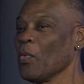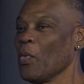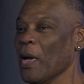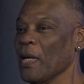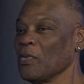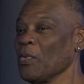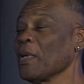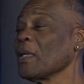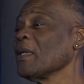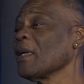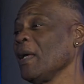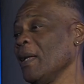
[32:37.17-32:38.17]
ways we
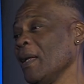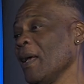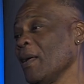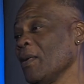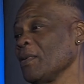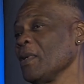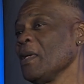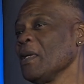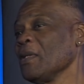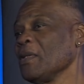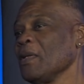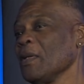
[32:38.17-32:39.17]
can look at it, how
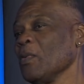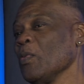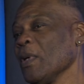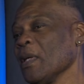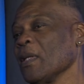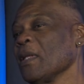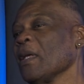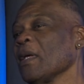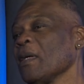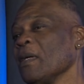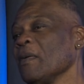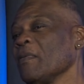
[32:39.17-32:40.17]
we can think
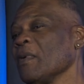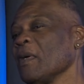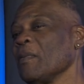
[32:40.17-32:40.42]
of